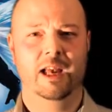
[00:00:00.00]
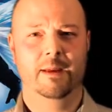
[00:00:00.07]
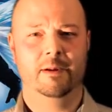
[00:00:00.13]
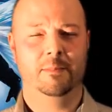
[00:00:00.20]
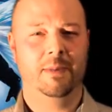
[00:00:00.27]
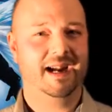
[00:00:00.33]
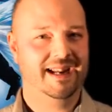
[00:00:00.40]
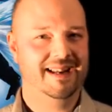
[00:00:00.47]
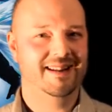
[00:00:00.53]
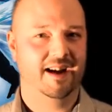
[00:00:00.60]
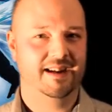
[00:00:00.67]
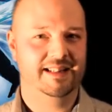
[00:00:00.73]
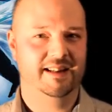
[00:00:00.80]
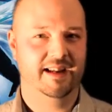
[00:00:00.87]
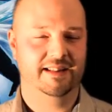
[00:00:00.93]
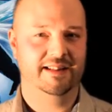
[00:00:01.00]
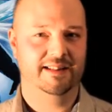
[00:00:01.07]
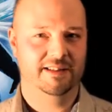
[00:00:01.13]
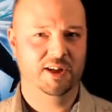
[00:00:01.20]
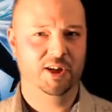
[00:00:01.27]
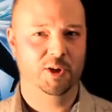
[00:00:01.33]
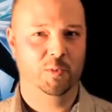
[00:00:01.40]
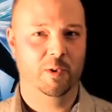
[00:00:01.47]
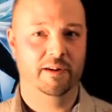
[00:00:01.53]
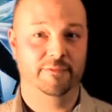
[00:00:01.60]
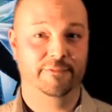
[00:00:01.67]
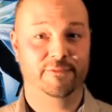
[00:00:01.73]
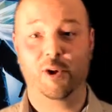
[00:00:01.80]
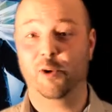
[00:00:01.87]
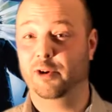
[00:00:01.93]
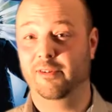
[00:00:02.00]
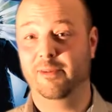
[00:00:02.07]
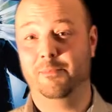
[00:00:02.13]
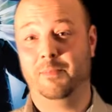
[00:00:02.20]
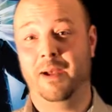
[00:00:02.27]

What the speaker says: But back in 1982, when Frogger and